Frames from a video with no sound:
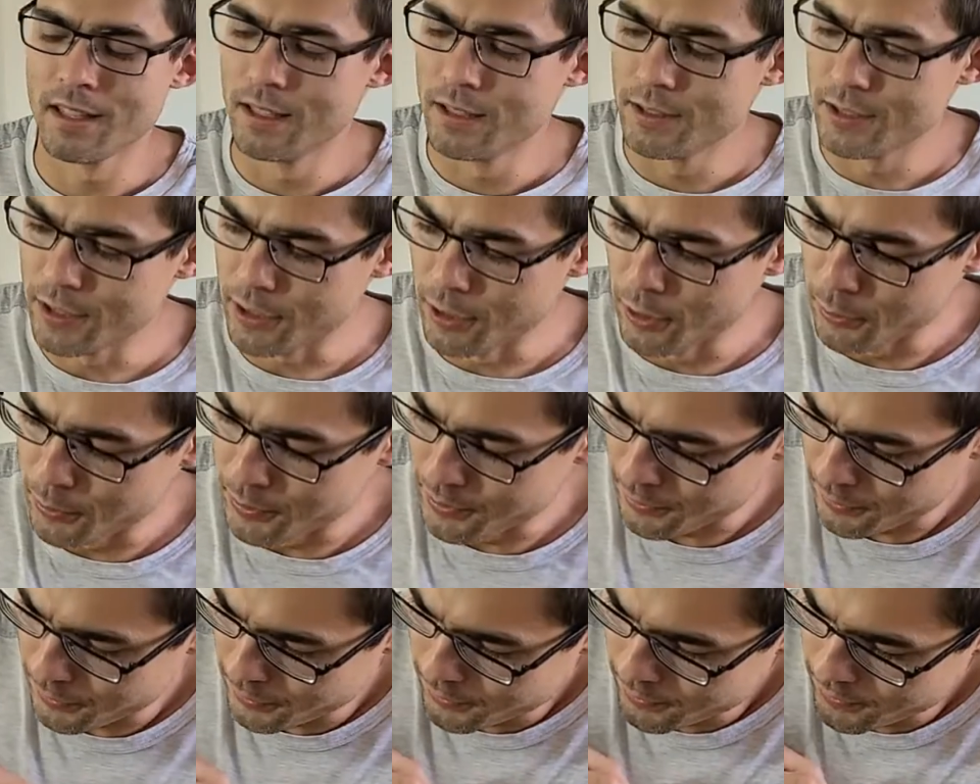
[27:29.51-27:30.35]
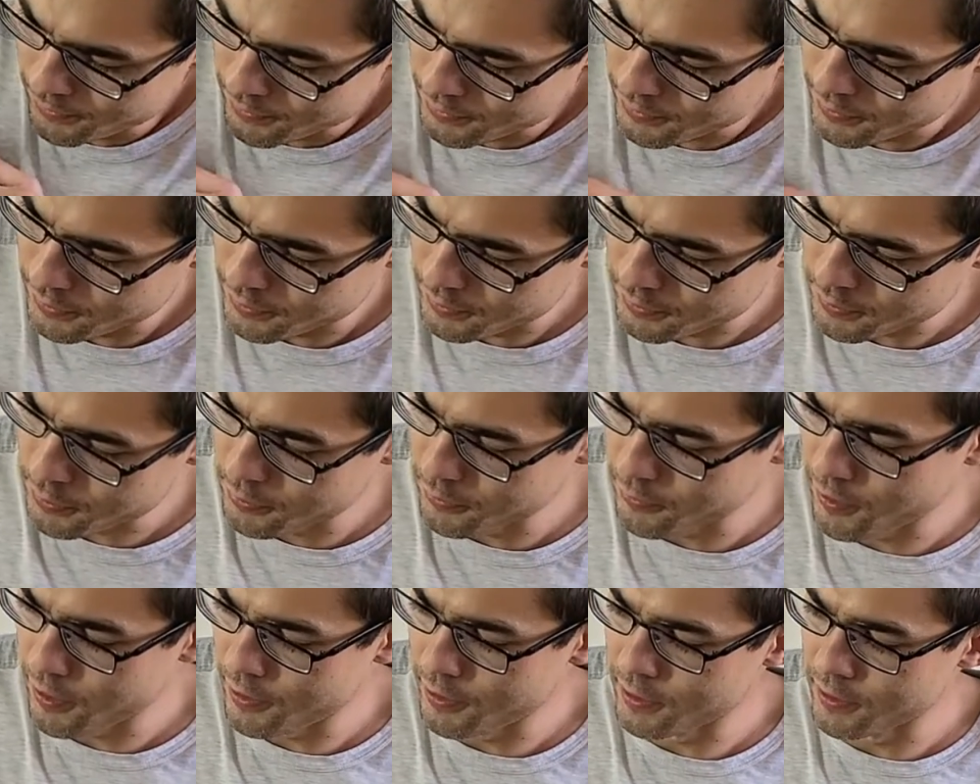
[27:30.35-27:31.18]
go with the
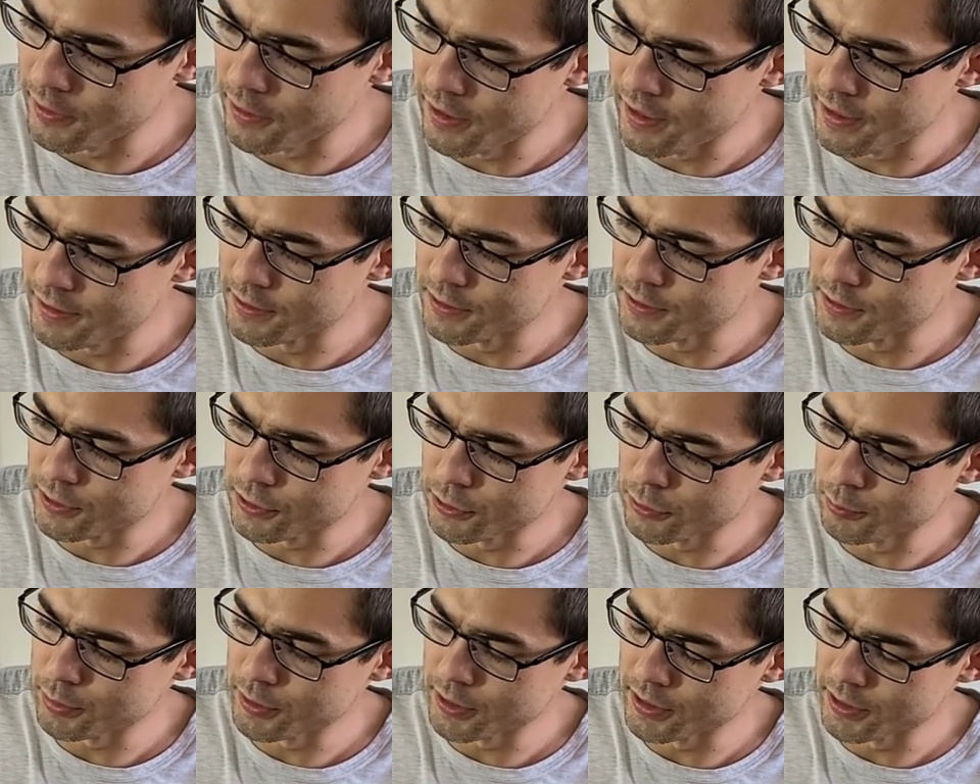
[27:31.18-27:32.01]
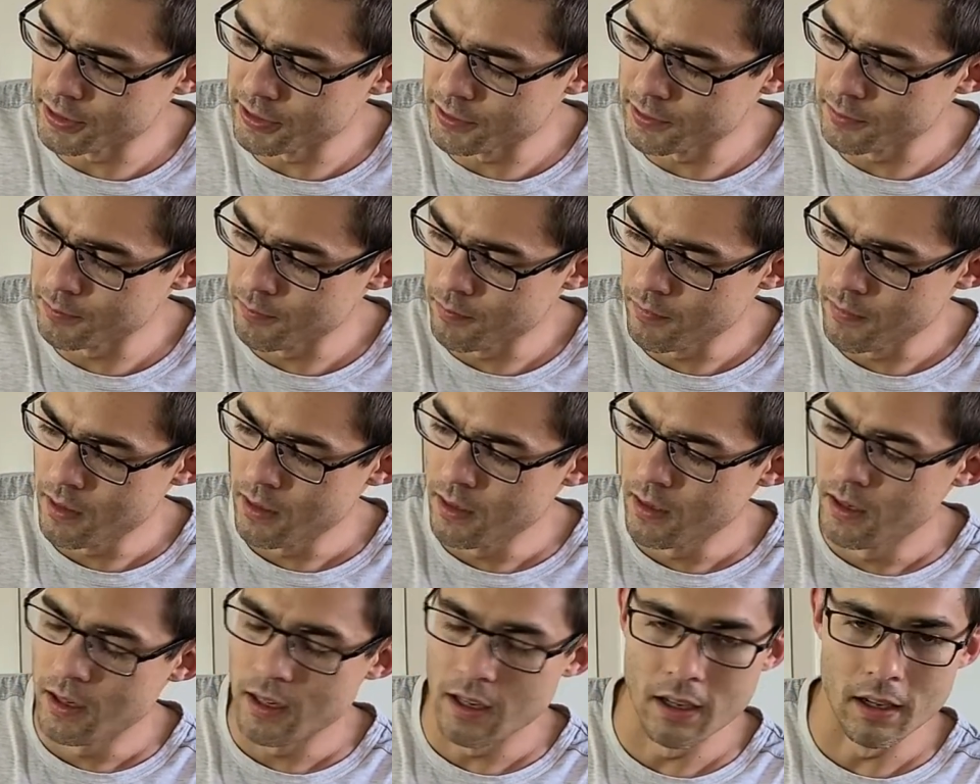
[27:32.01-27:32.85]
Kurvana and surplus
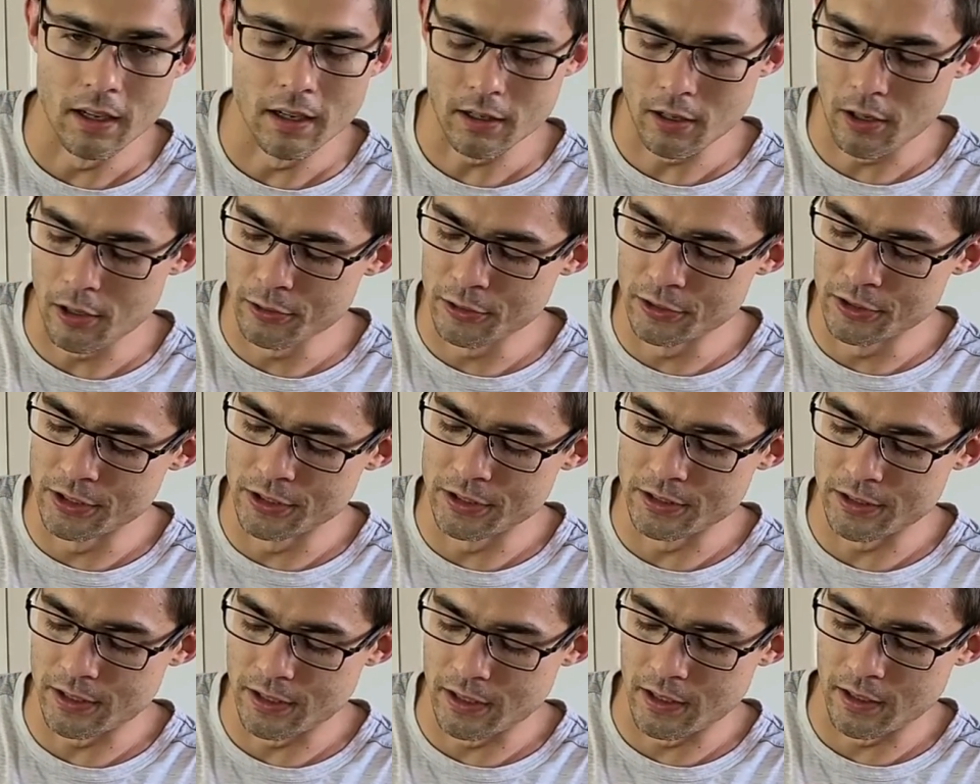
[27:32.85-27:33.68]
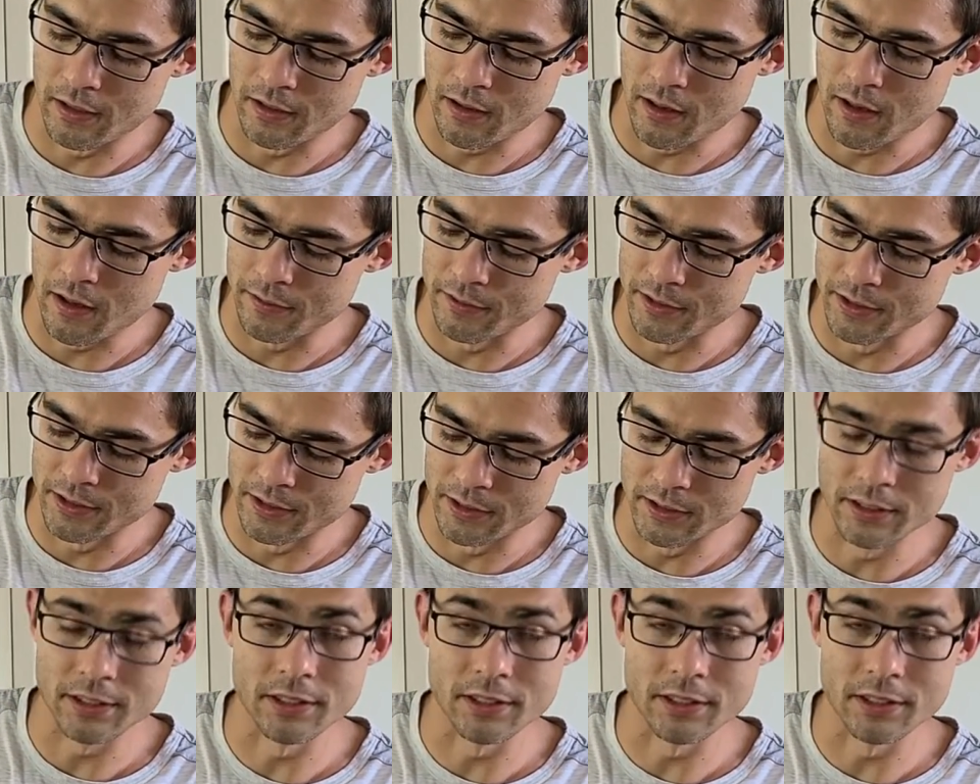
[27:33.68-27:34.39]
cartridges there, obviously.